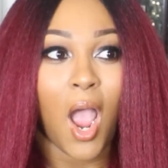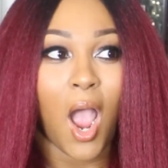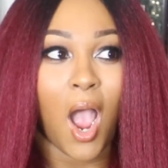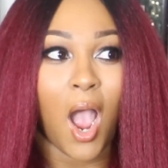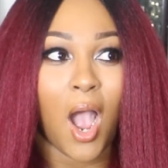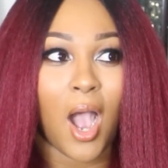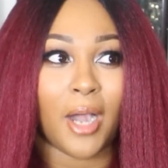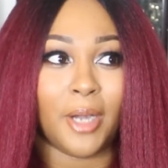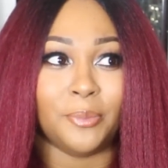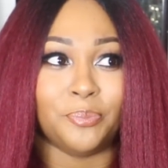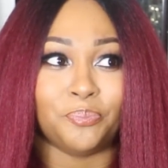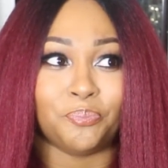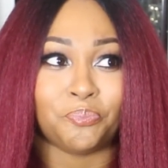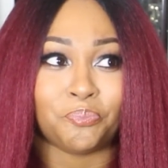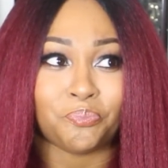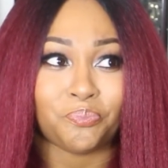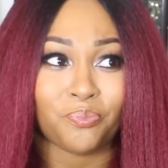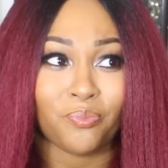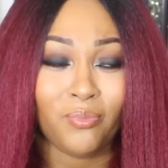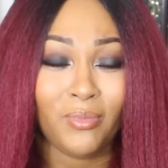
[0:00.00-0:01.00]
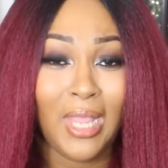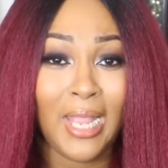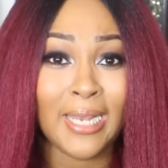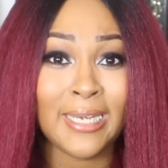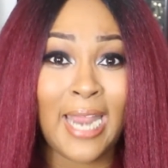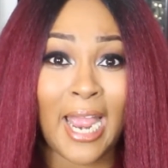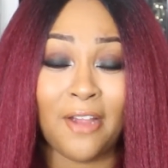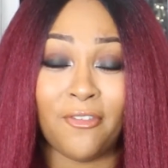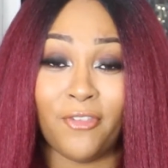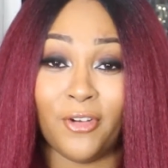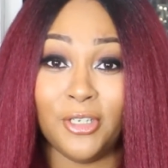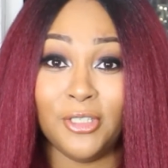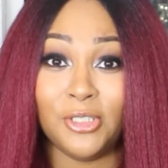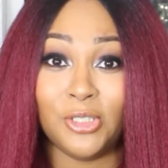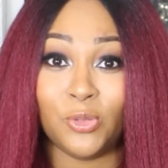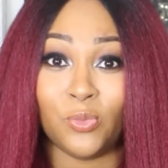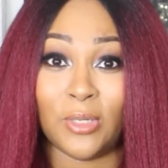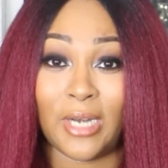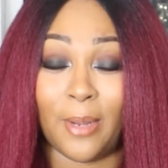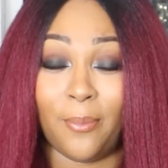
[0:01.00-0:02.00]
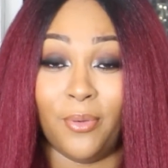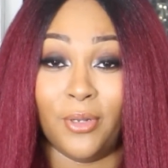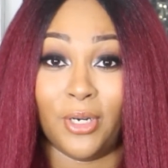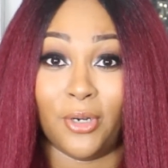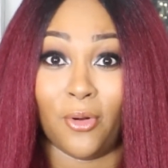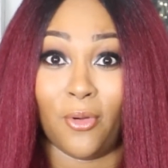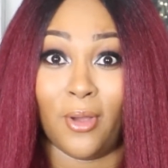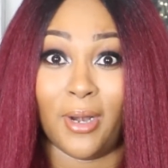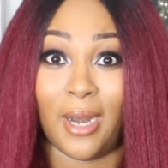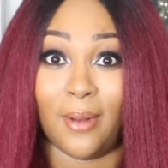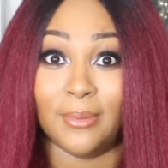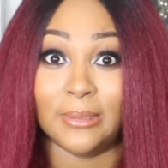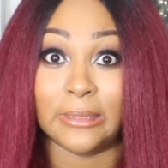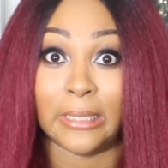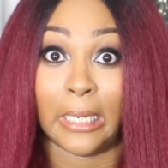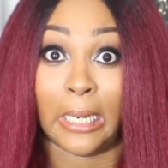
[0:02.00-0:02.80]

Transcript: Um, now at first when I put it on I was